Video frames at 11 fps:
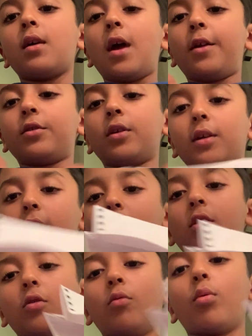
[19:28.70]
And you're going to get
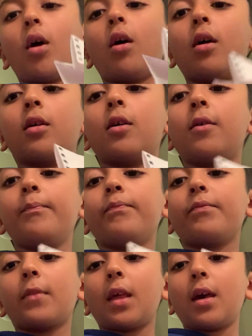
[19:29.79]
your rock
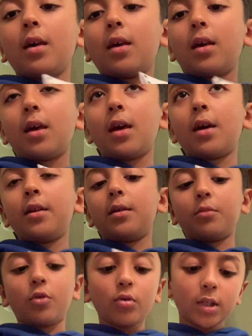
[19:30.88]

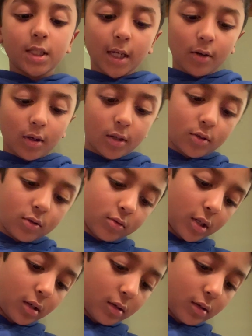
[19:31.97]
and crease down onto it.